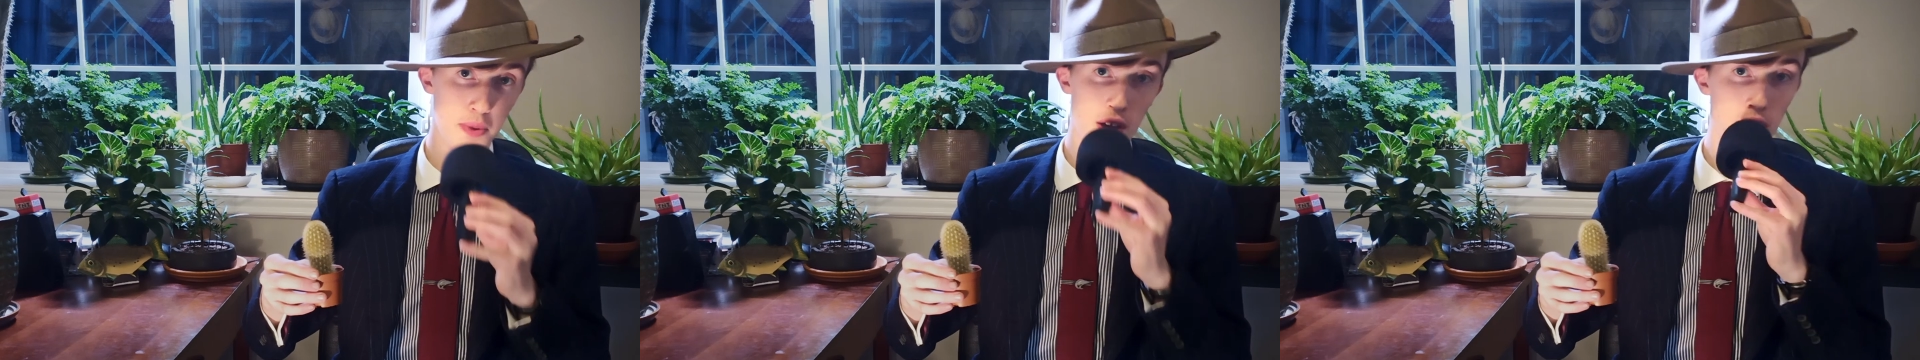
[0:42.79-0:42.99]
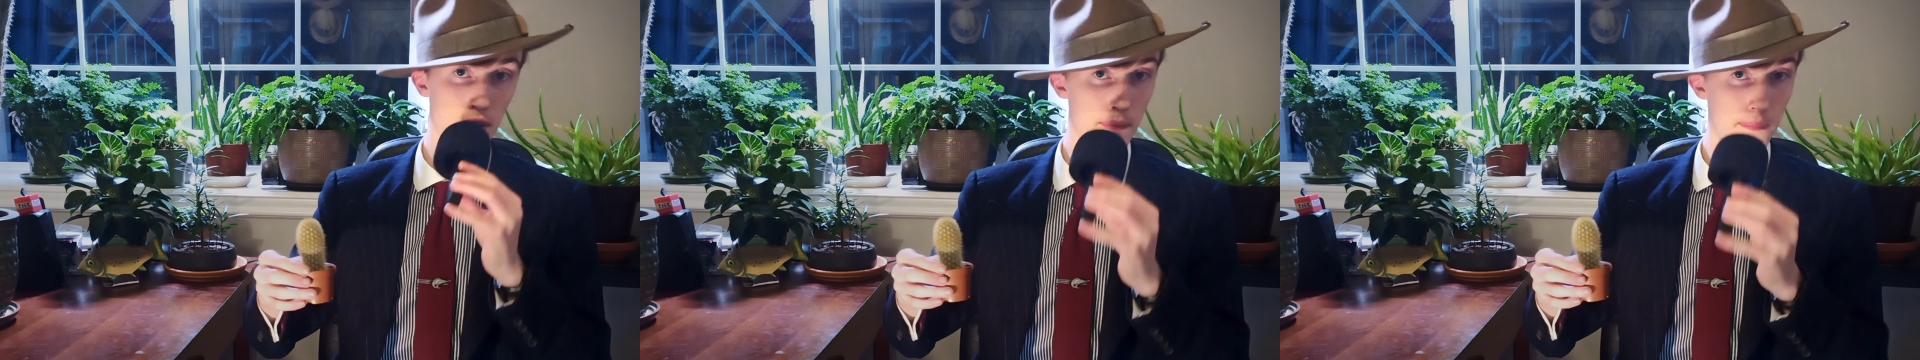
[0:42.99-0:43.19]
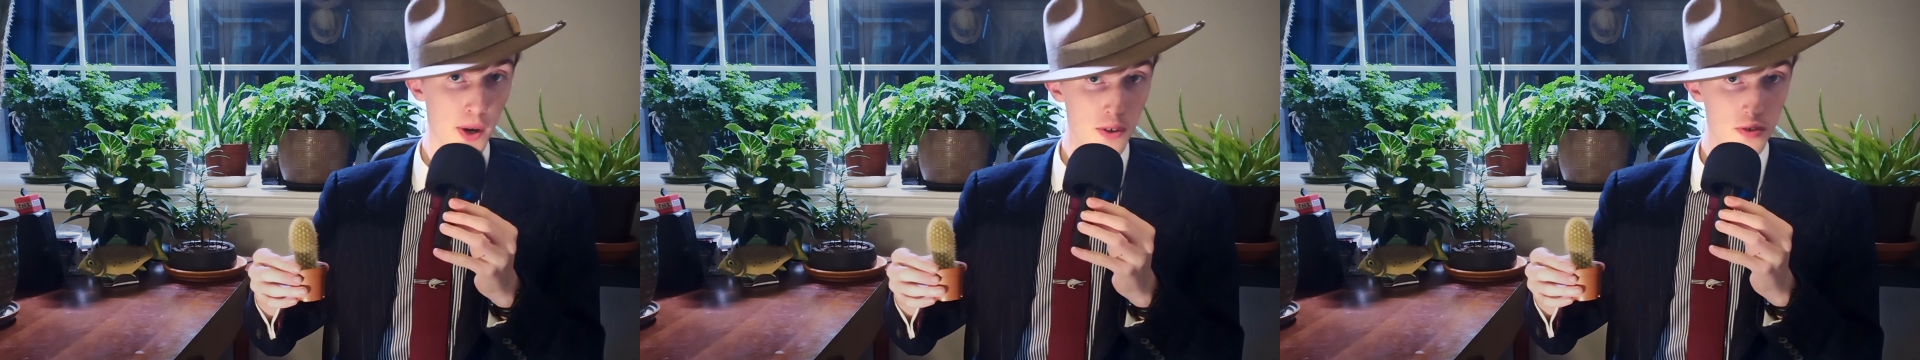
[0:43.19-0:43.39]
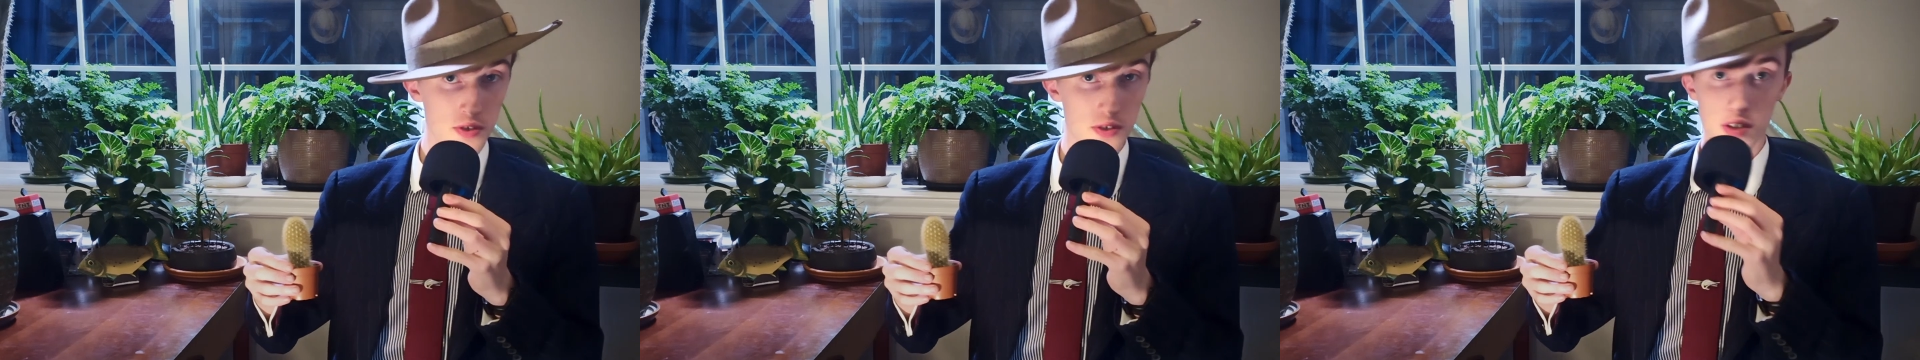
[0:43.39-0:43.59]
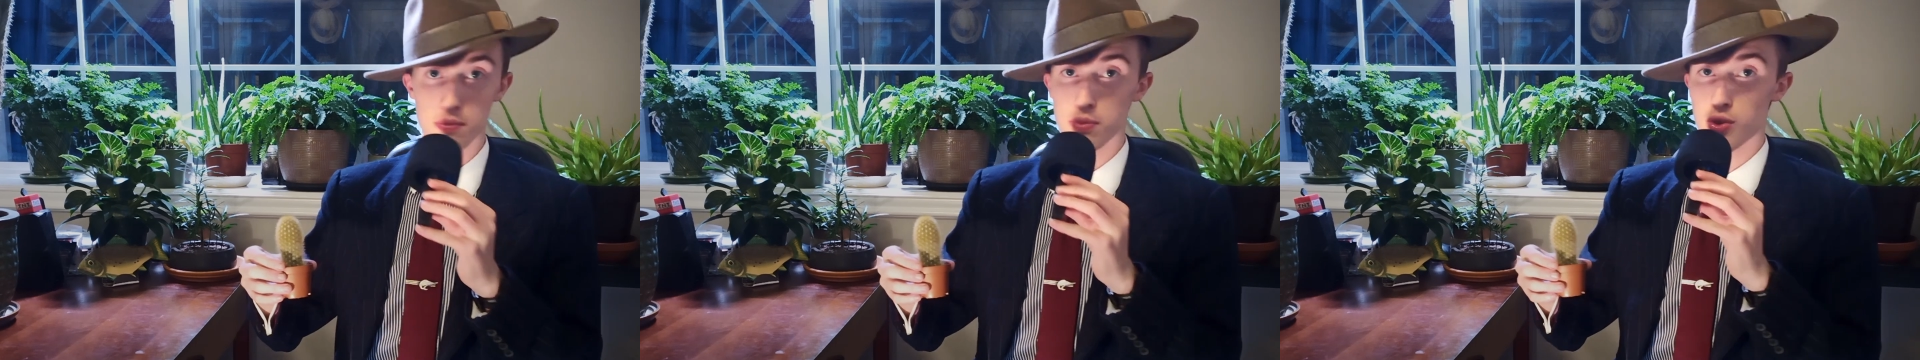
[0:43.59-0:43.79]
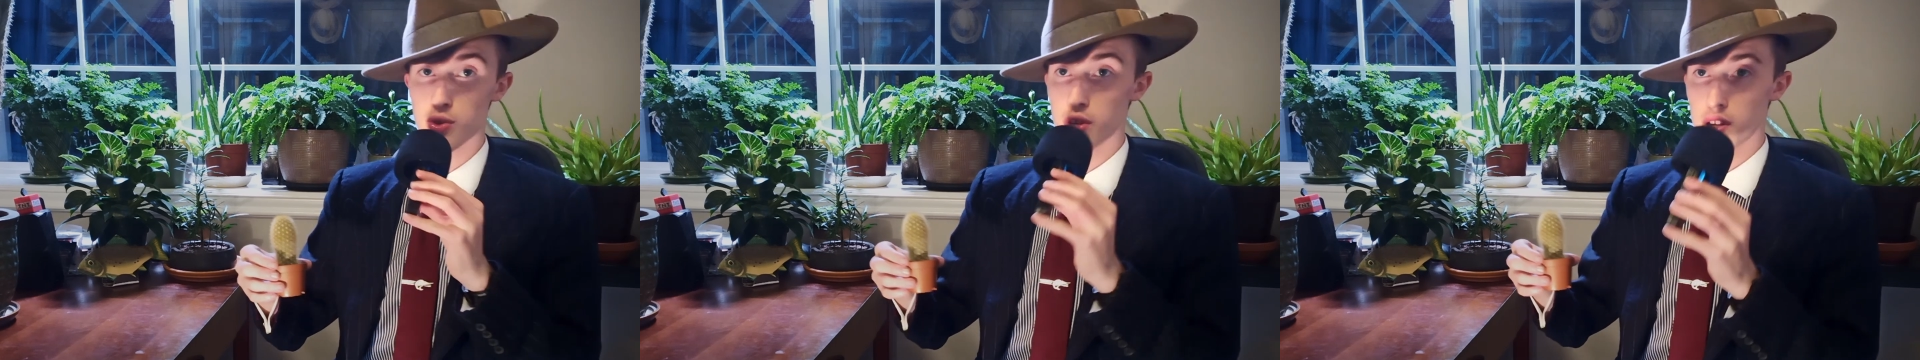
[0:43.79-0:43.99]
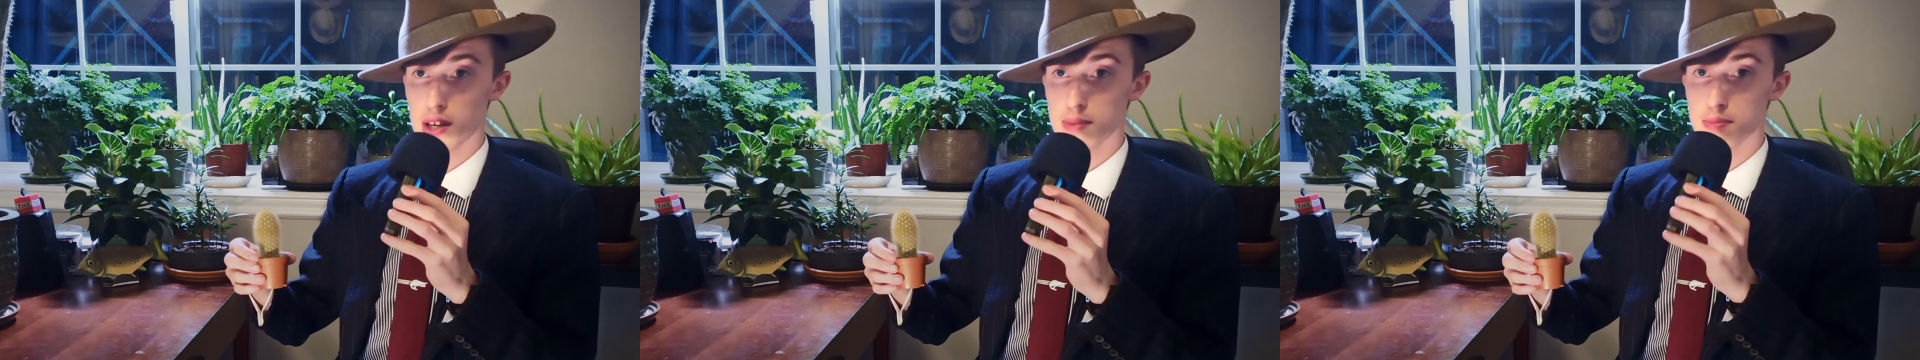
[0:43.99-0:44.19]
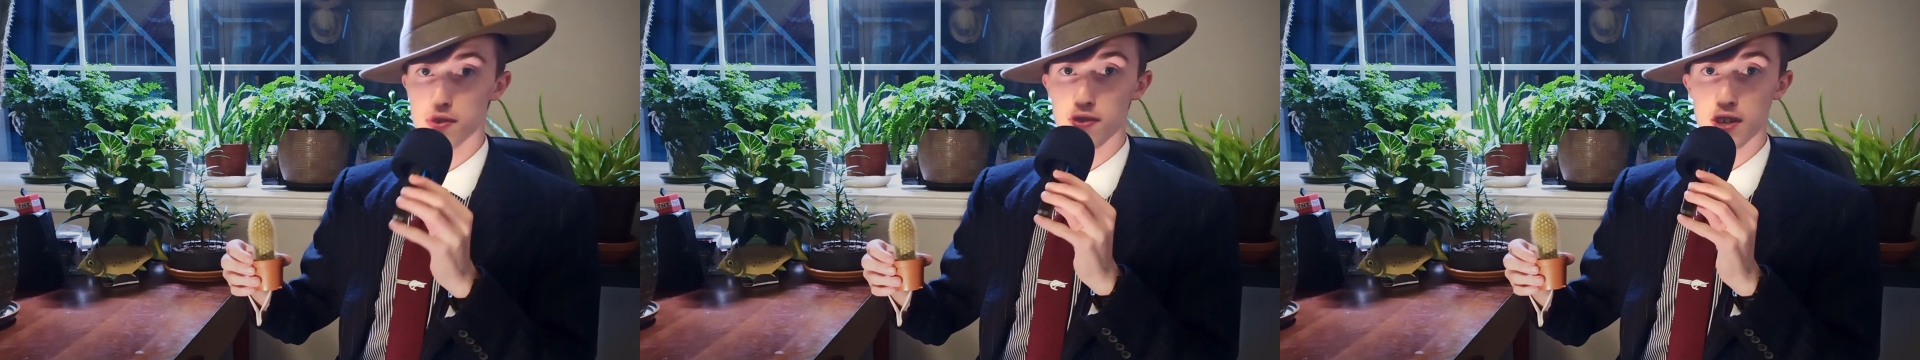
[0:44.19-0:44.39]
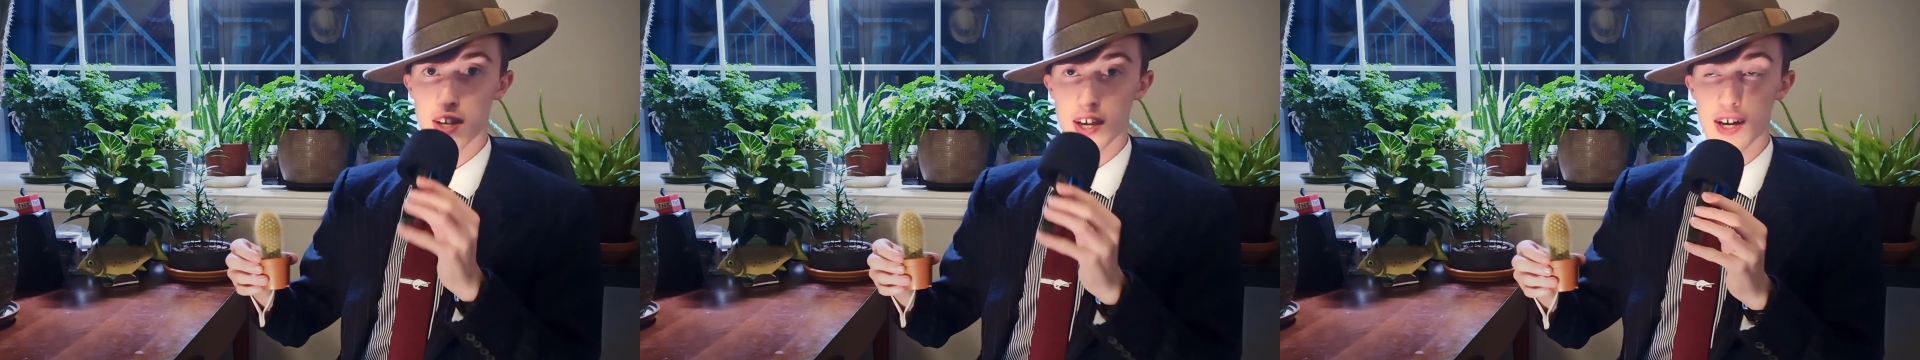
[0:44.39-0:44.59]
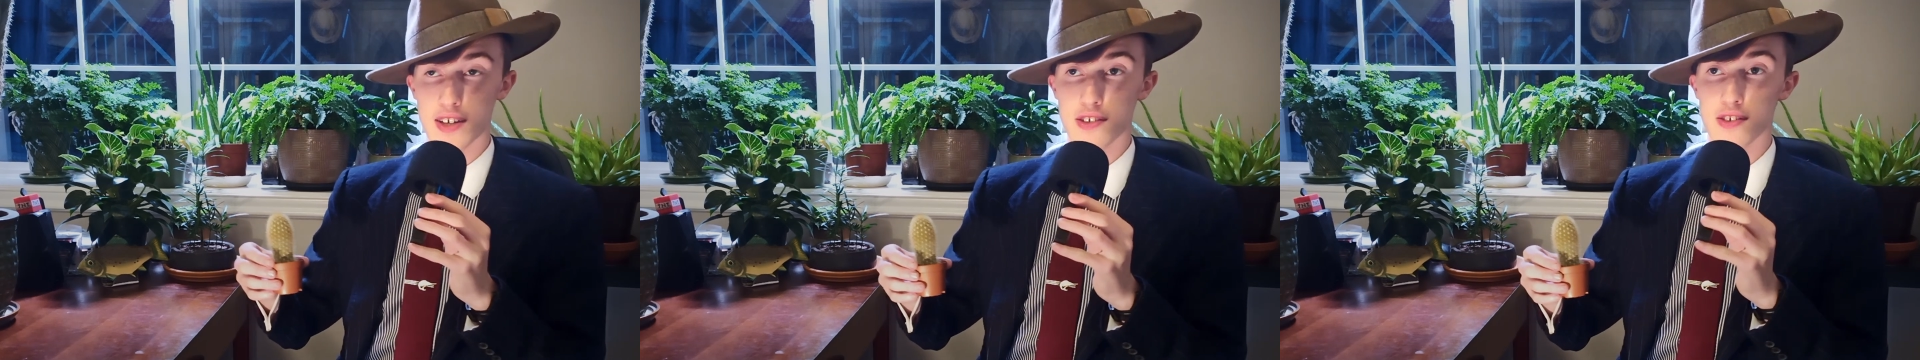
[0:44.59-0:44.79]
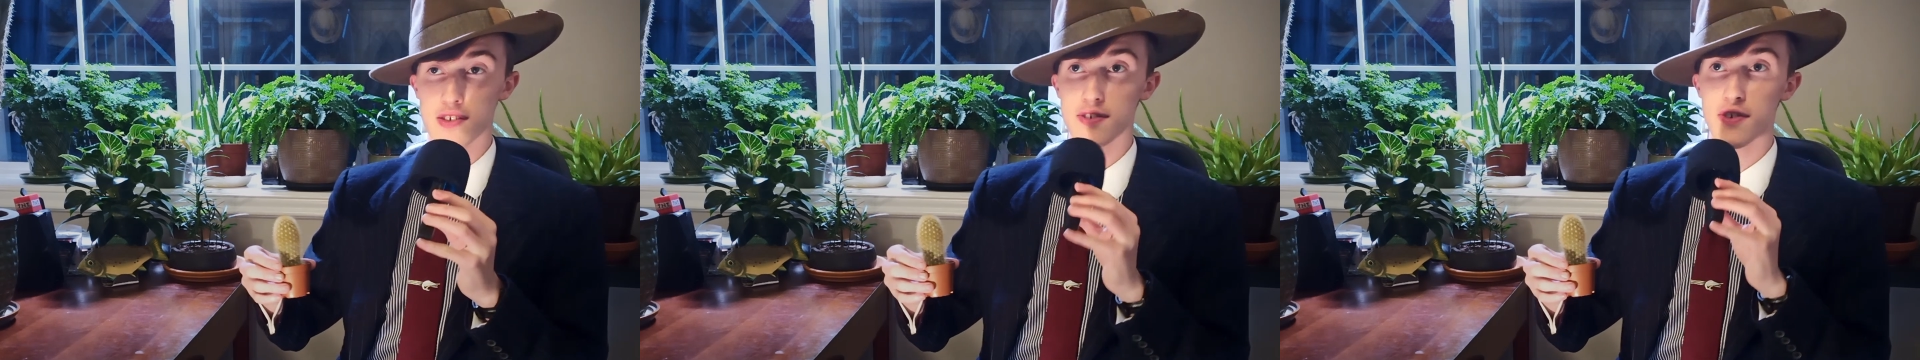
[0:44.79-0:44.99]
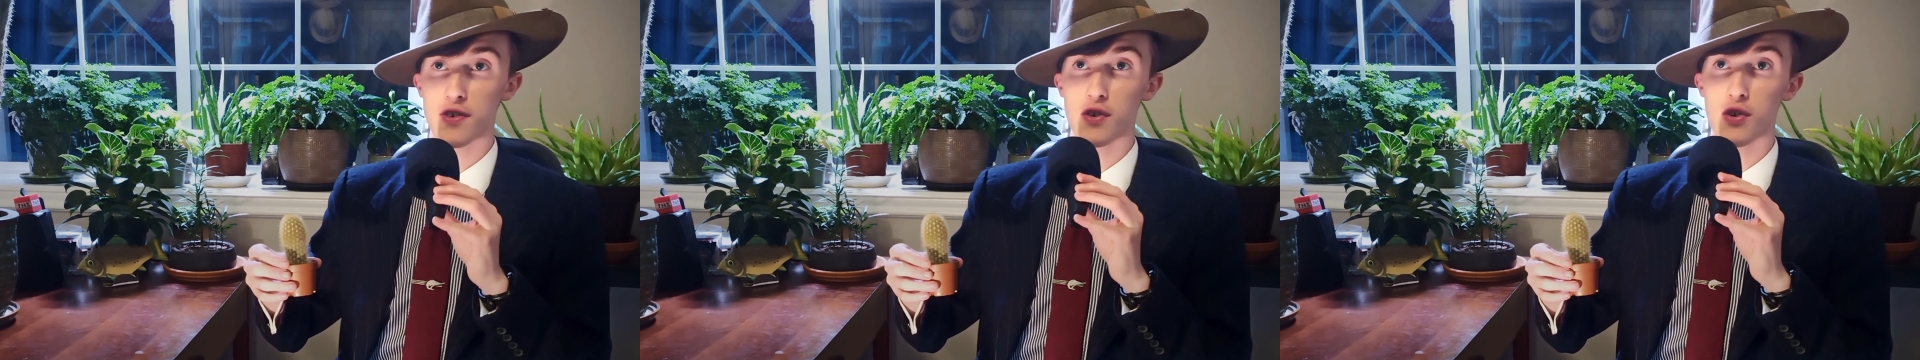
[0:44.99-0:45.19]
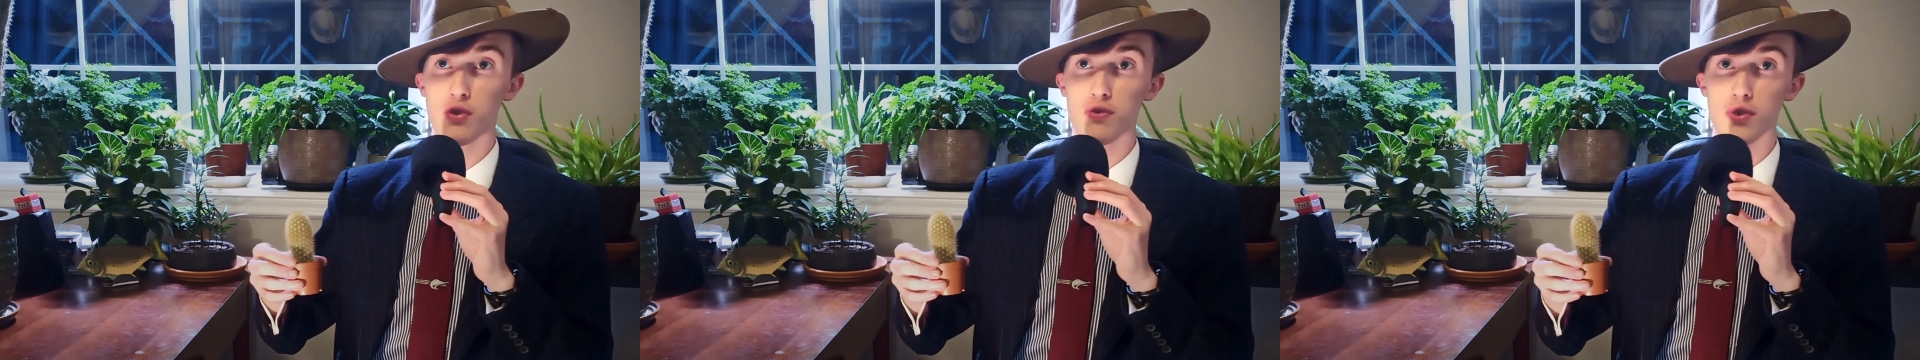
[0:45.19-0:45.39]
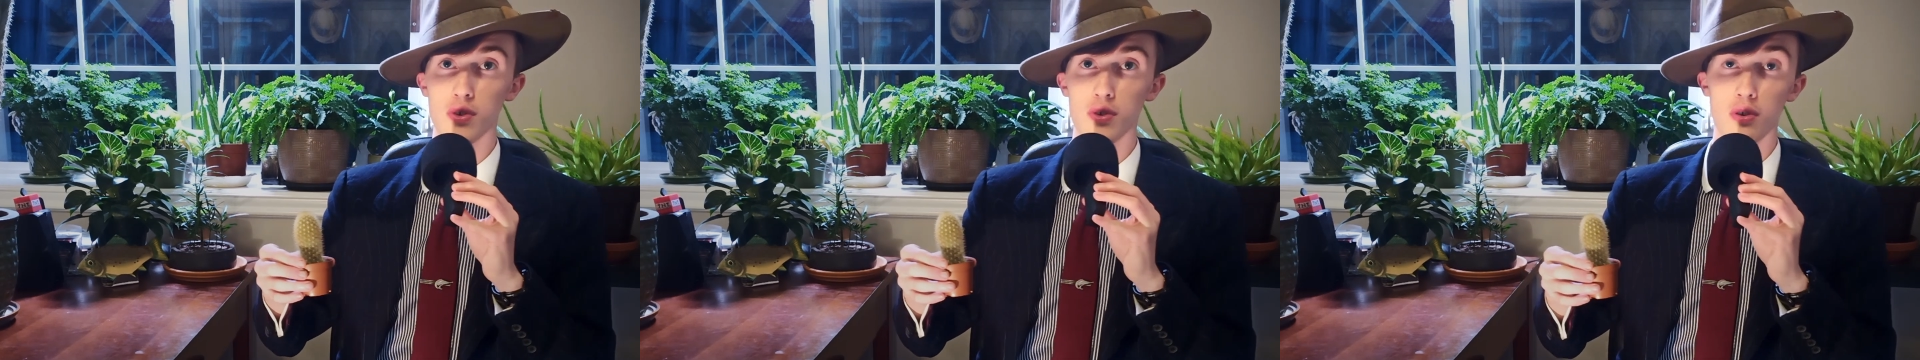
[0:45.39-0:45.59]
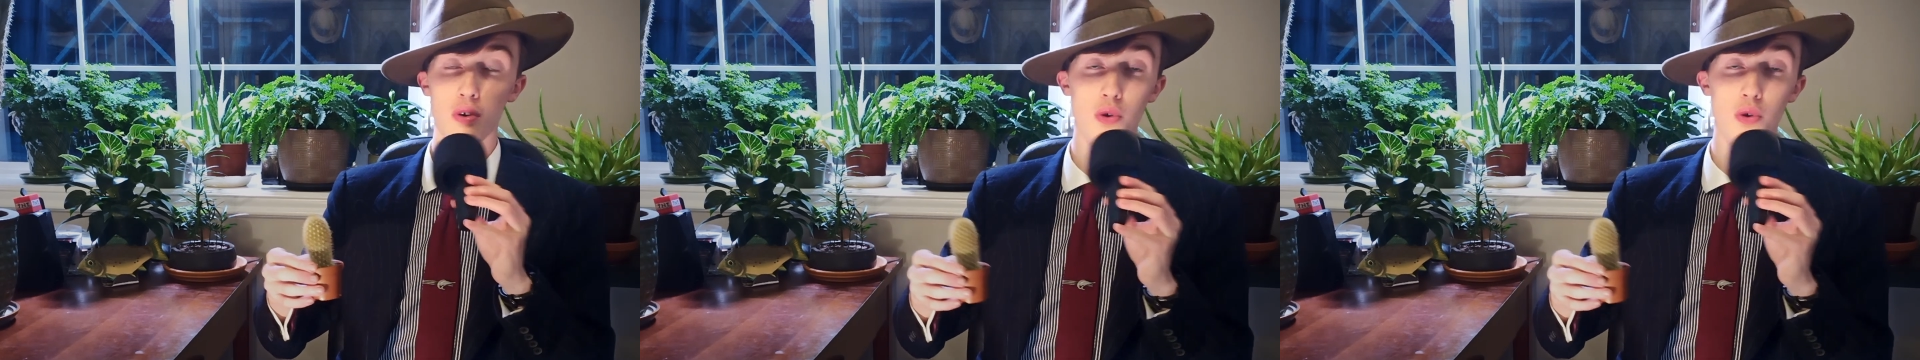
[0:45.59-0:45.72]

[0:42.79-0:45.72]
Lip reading: and in post, I'll put the names of the cactus over,